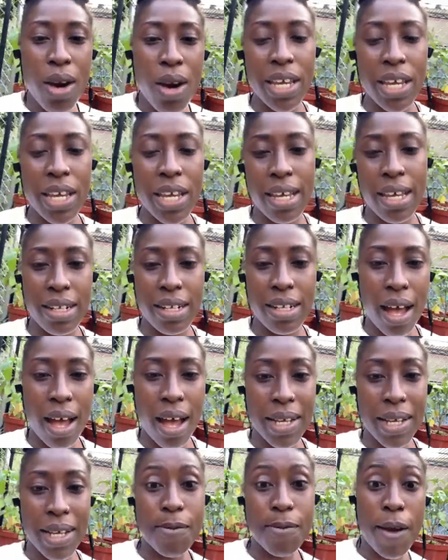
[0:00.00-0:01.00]
we can
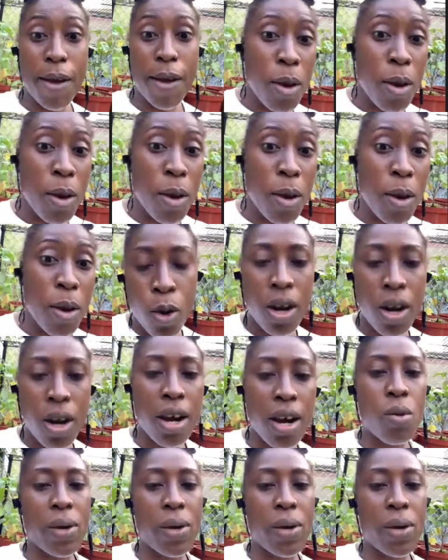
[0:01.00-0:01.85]
experiment more,